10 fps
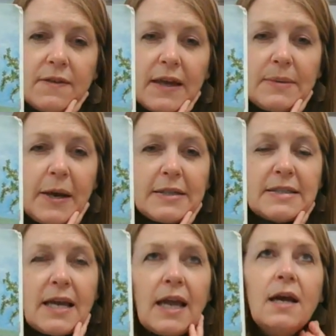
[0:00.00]
they might
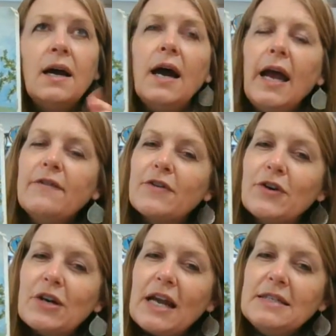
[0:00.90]
say, I have a
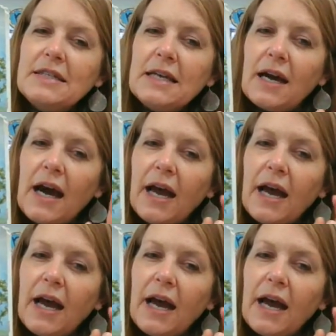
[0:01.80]
good idea.